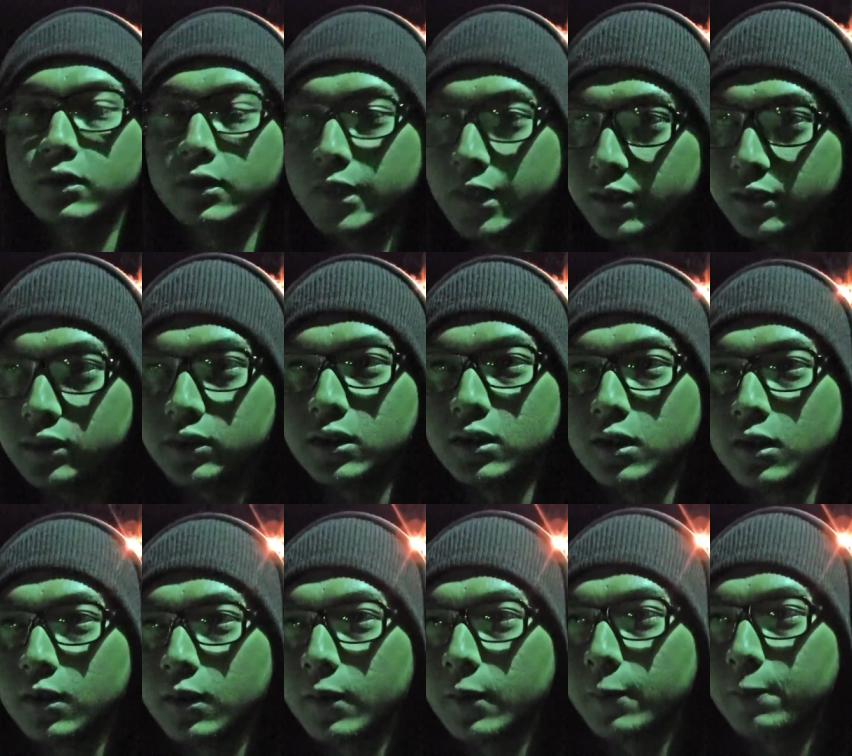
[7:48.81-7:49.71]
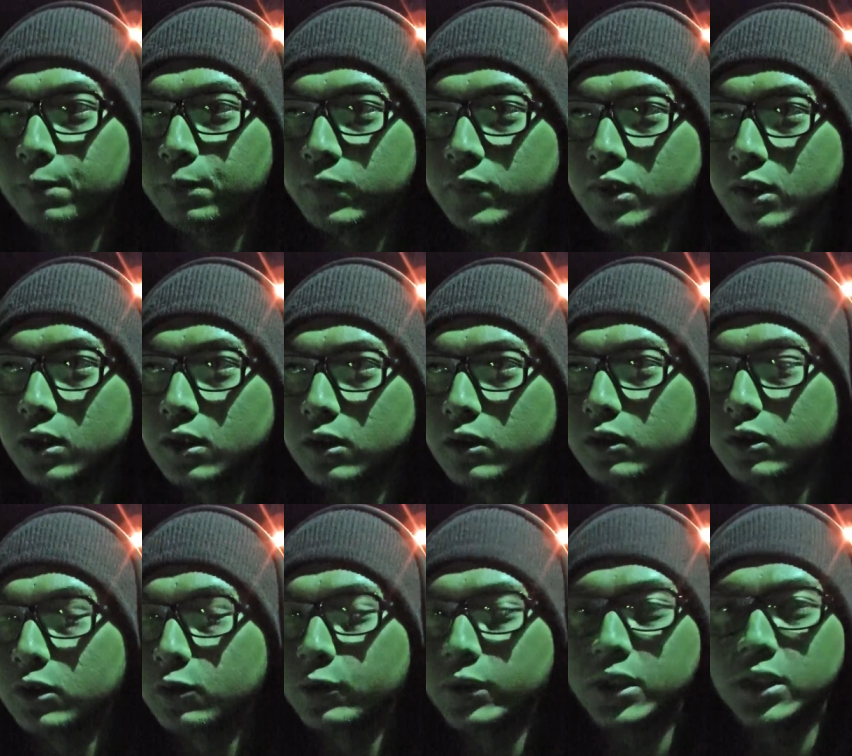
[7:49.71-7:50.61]
That is the the,
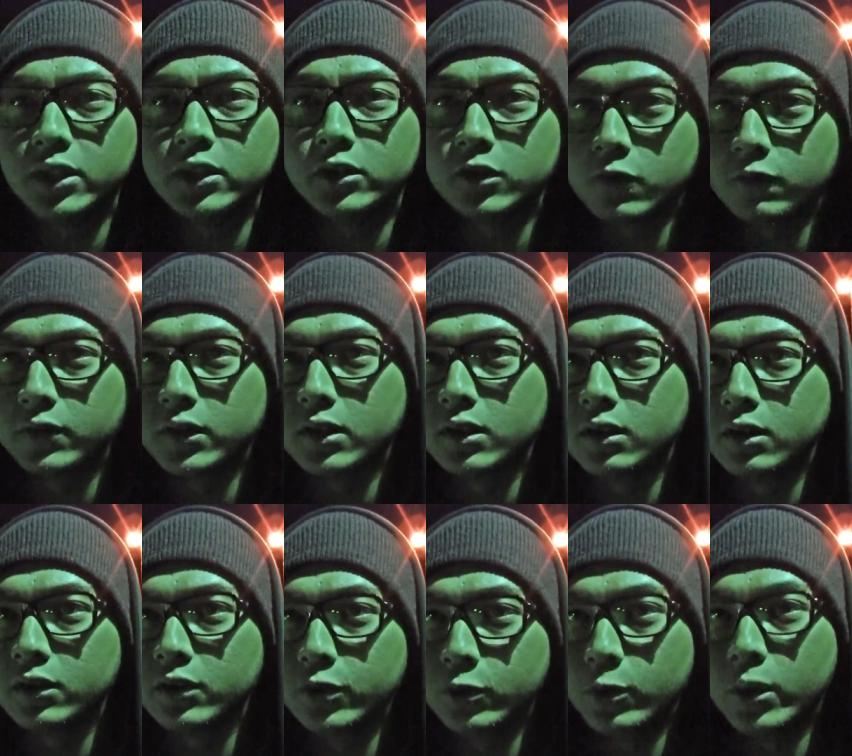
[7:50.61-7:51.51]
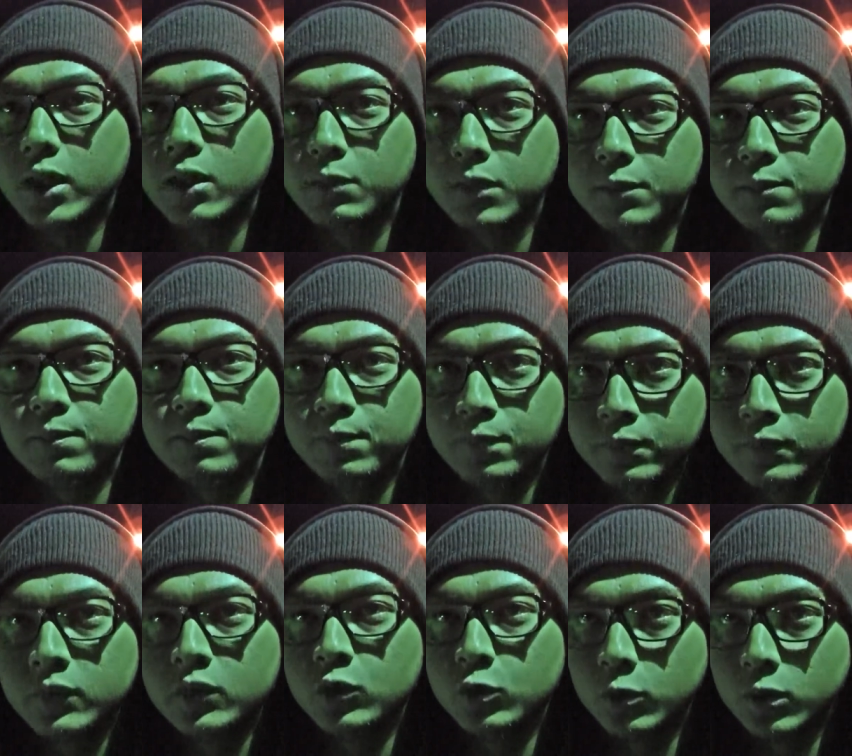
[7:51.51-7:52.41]
the release of the new album
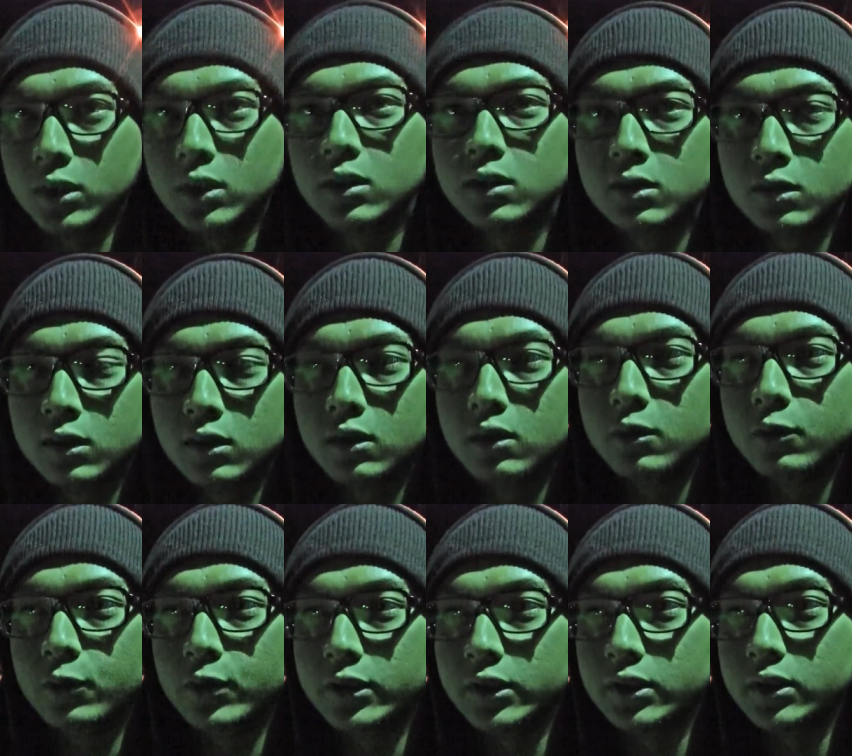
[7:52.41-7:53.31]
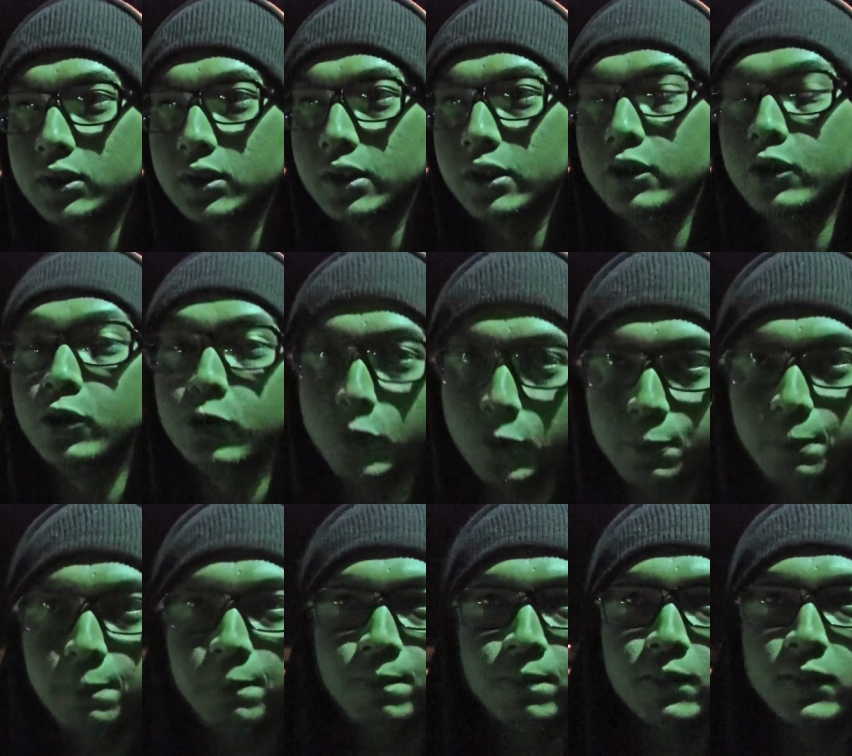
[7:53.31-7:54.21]
tour, which is in Europe.
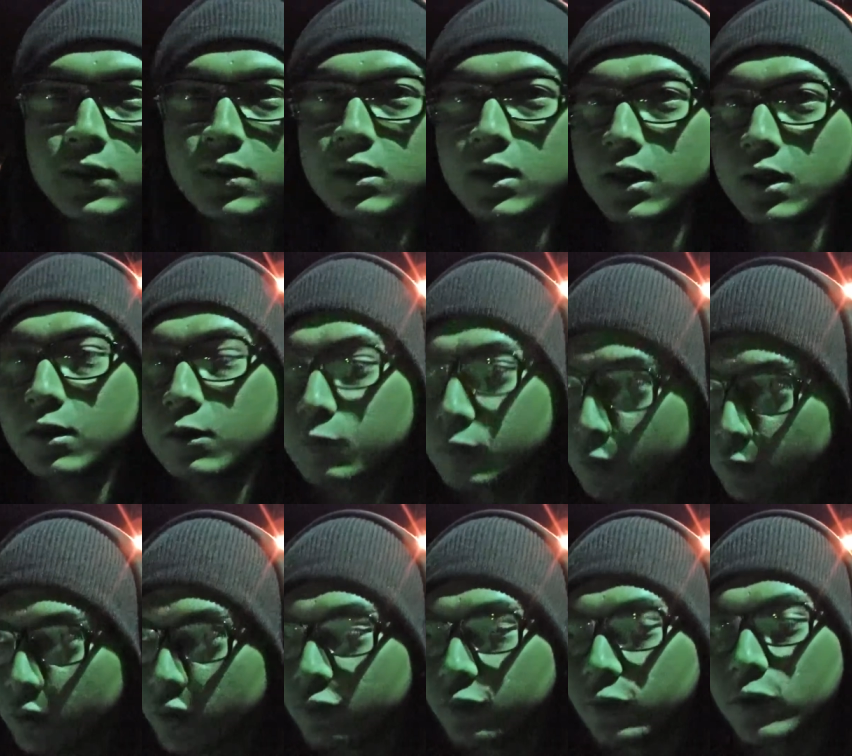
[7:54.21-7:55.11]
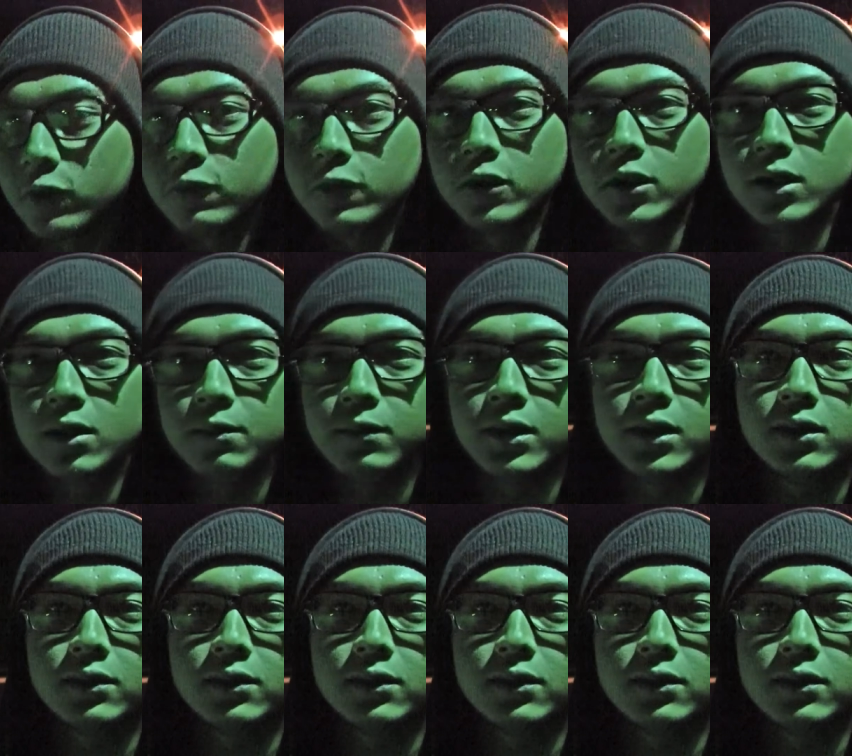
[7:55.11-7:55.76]
Yeah, looking forward for that.